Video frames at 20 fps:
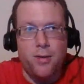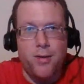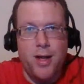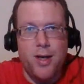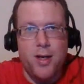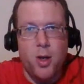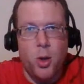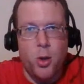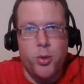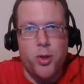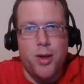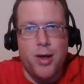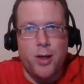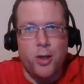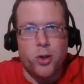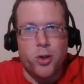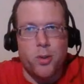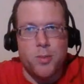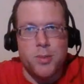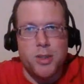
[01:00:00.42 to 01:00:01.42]
they know that
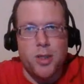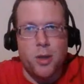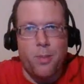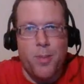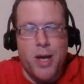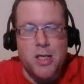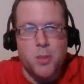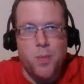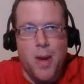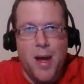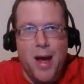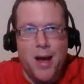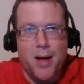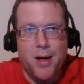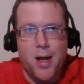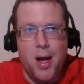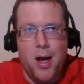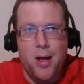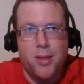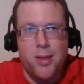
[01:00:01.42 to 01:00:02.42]
Ingram's their best
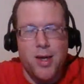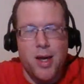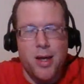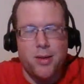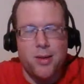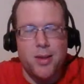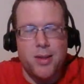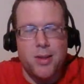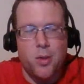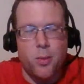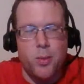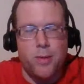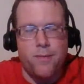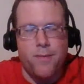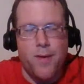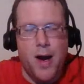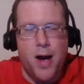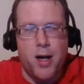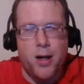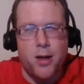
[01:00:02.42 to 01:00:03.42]
back. I think he'll be
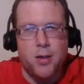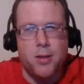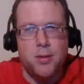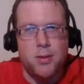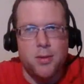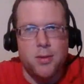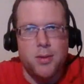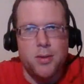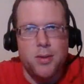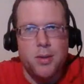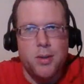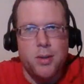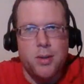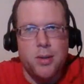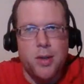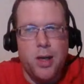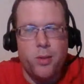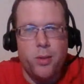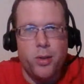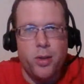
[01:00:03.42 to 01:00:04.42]
fine.
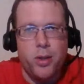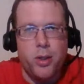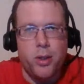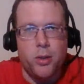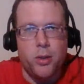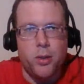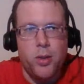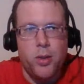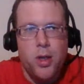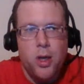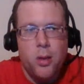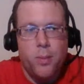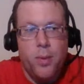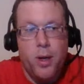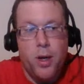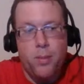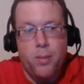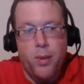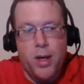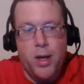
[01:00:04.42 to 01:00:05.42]
I really do.
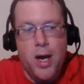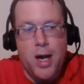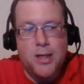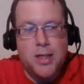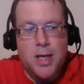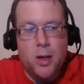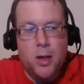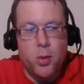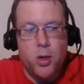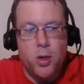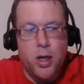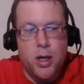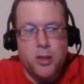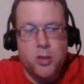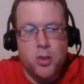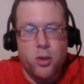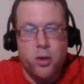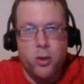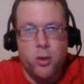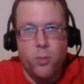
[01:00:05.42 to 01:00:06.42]
But Hightower has
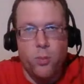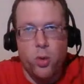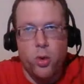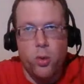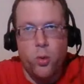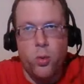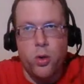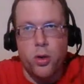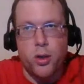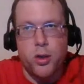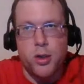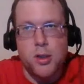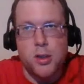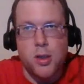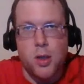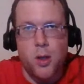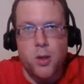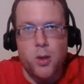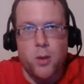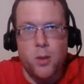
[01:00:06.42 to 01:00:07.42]
earned more work,
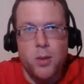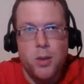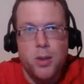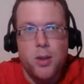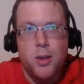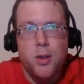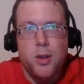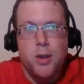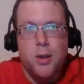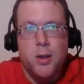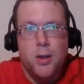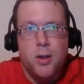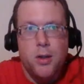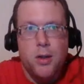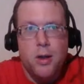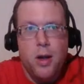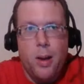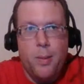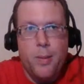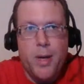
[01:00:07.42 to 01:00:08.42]
so
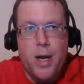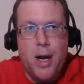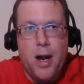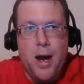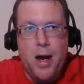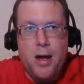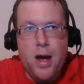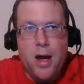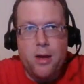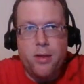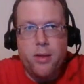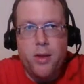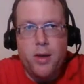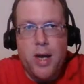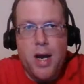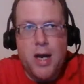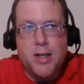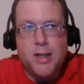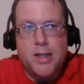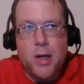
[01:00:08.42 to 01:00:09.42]
I mean, I
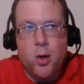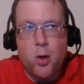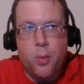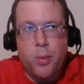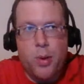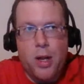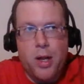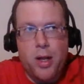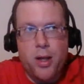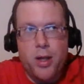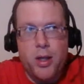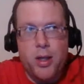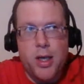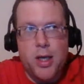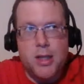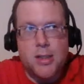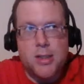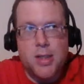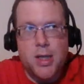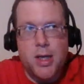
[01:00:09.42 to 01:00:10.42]
think Hightower probably
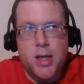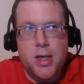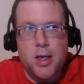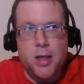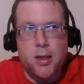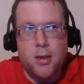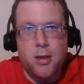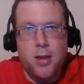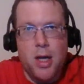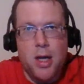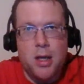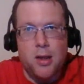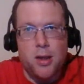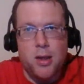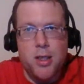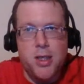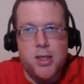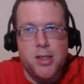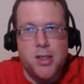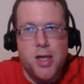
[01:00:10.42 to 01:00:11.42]
gets like at
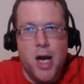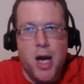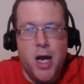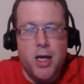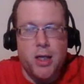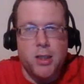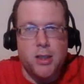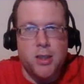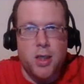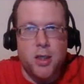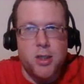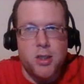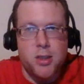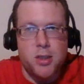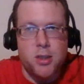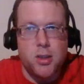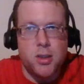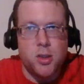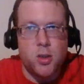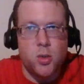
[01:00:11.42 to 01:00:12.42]
least 9
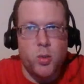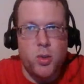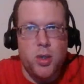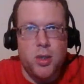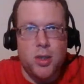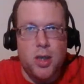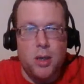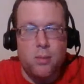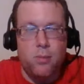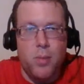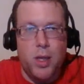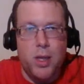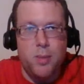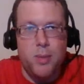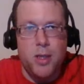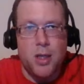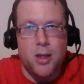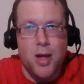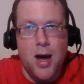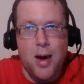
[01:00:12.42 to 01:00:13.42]
touches this week, and
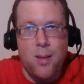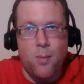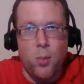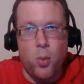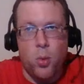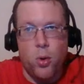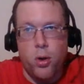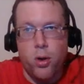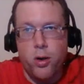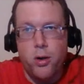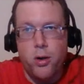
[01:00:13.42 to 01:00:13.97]
maybe a lot more.